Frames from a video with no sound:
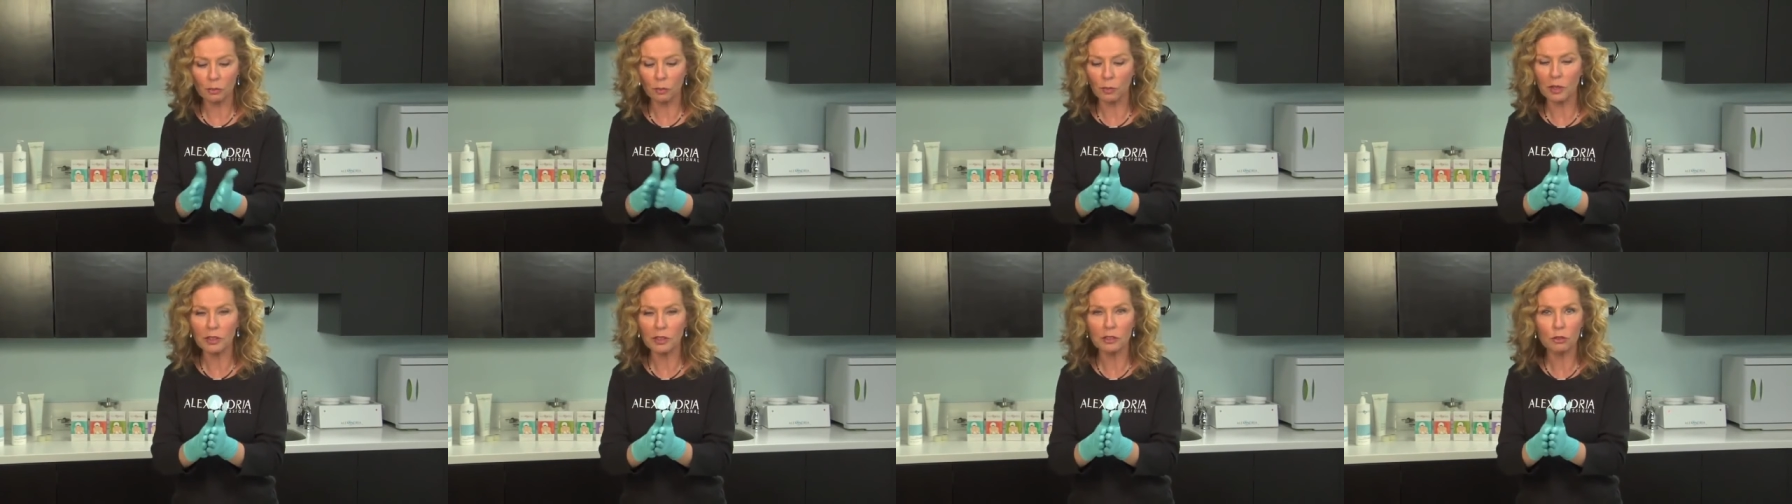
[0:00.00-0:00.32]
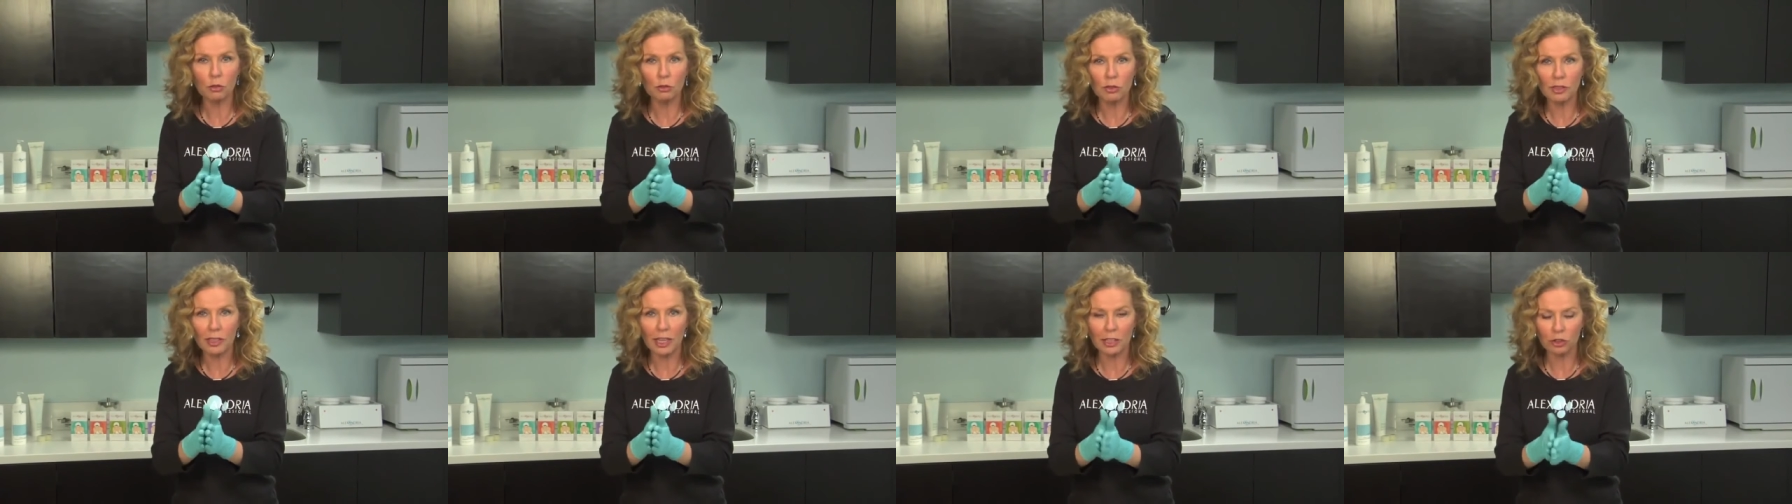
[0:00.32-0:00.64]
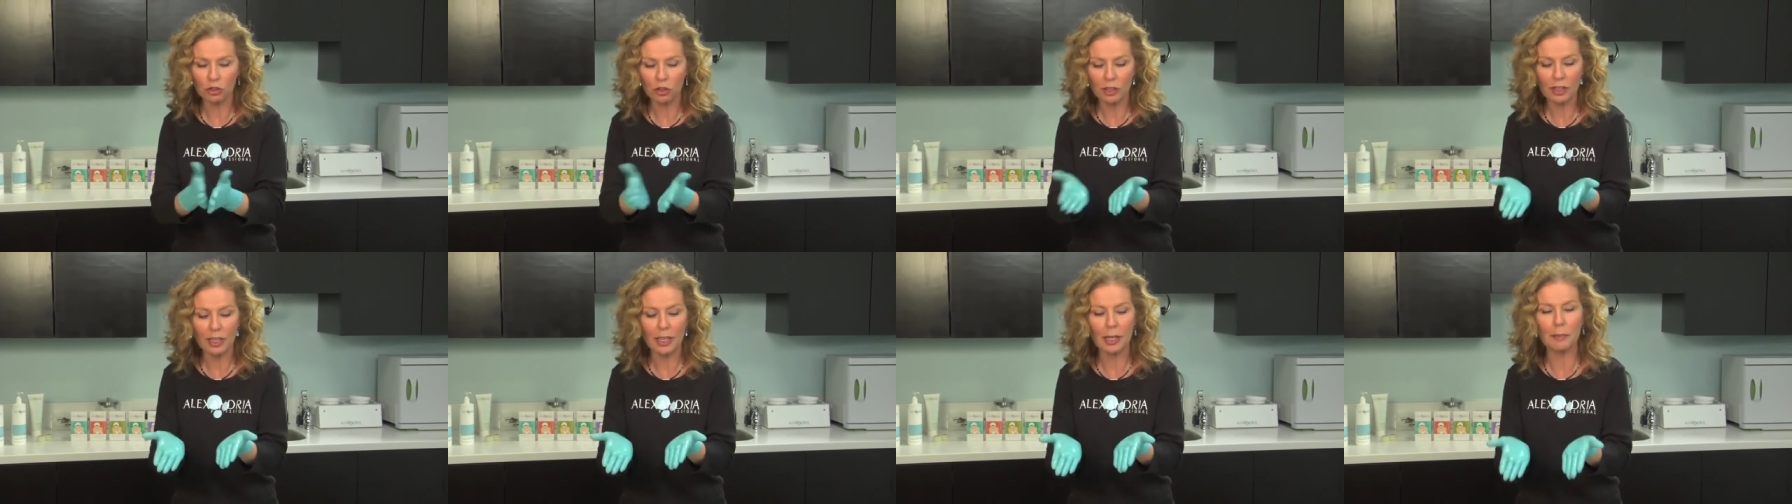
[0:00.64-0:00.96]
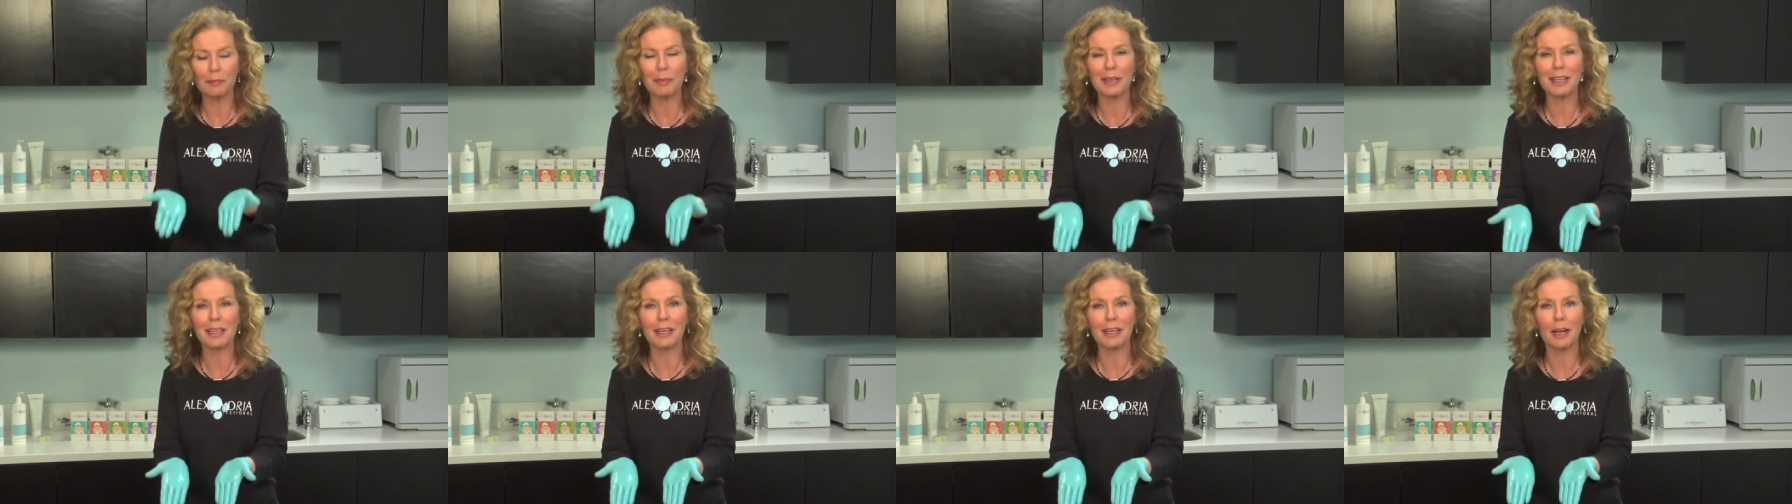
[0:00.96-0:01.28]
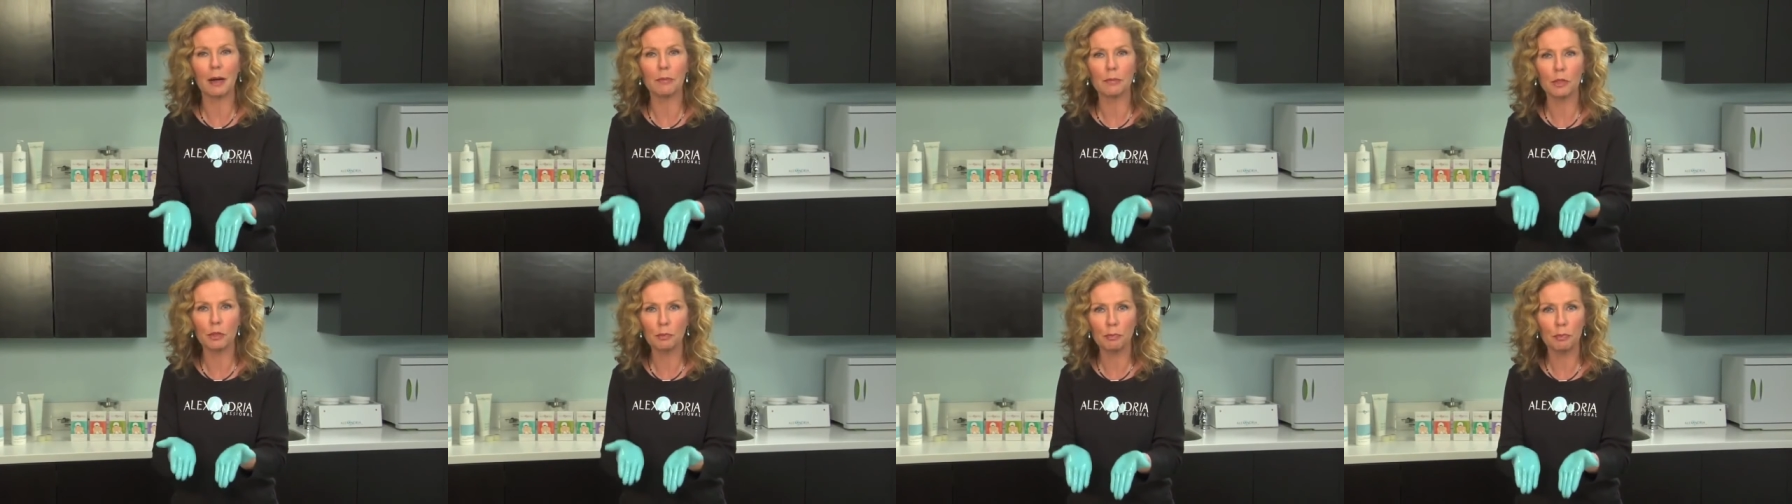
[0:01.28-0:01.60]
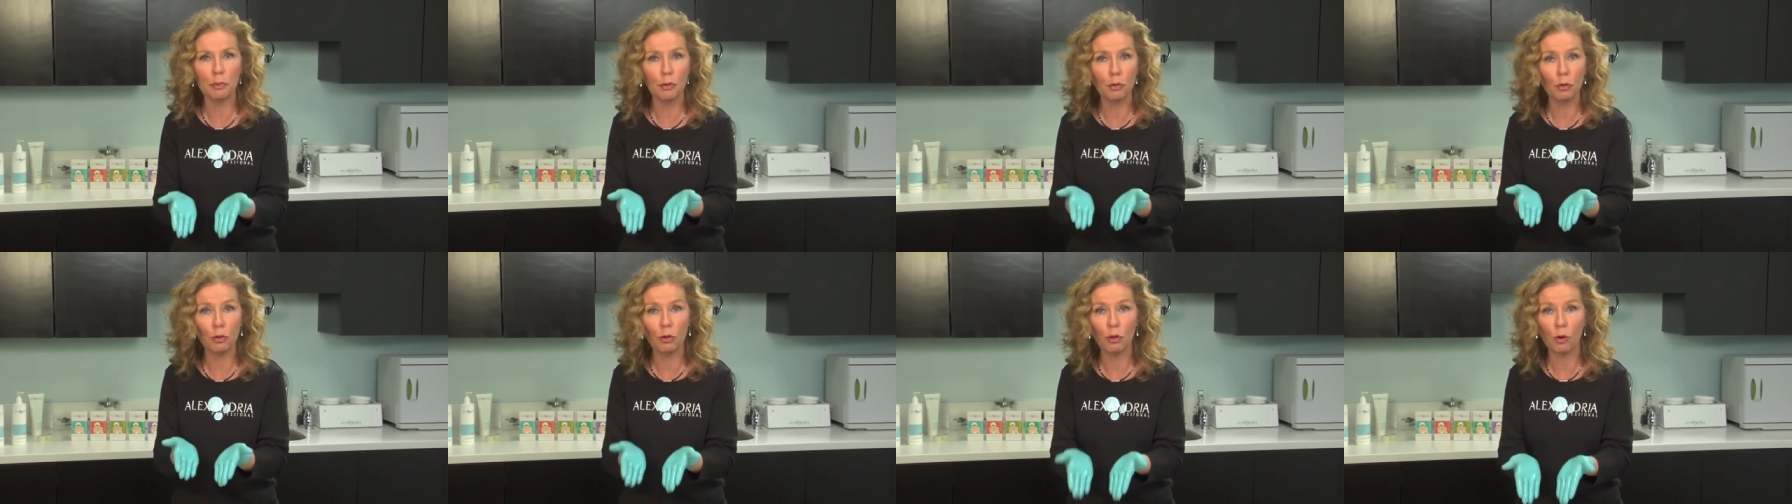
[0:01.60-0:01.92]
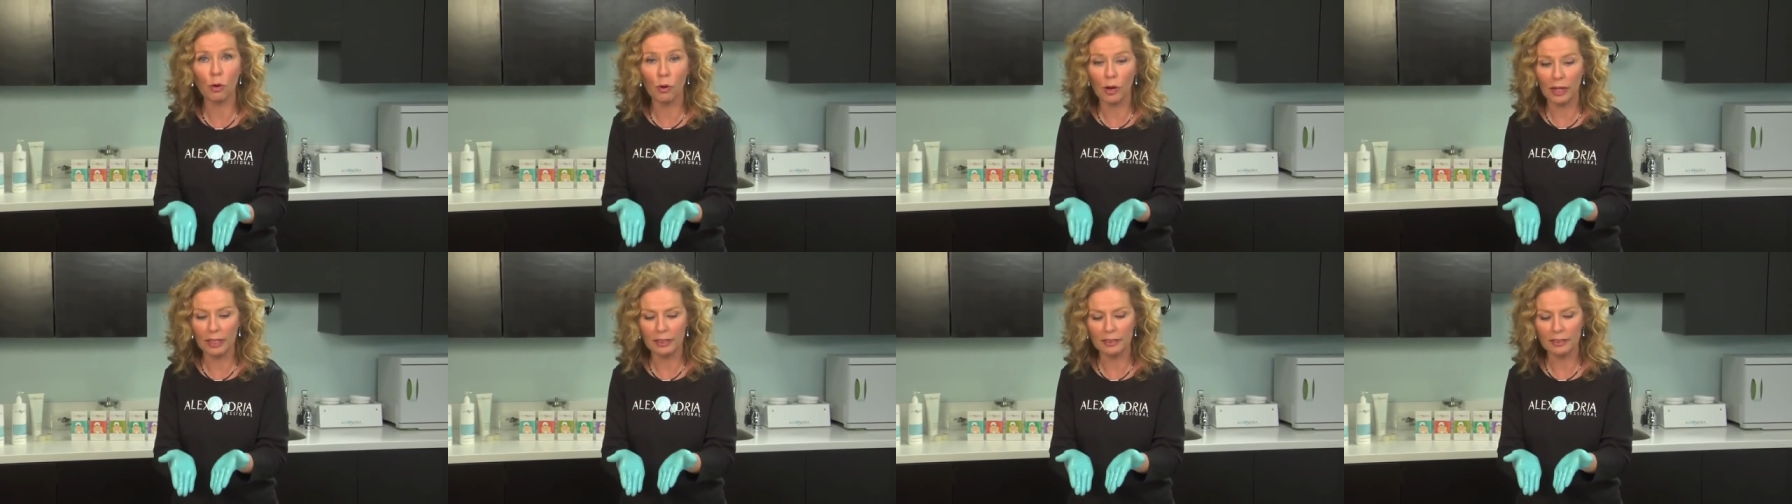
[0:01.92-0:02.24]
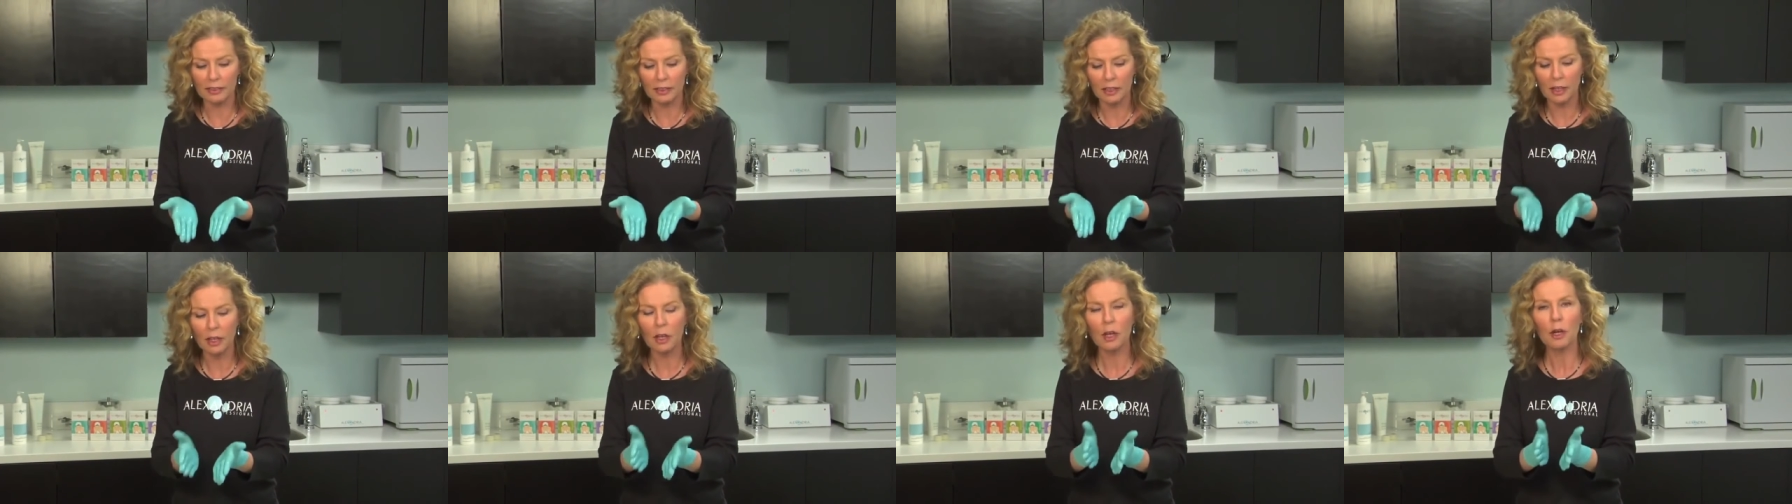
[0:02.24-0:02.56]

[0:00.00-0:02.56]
Once you touch it, it becomes pure oils.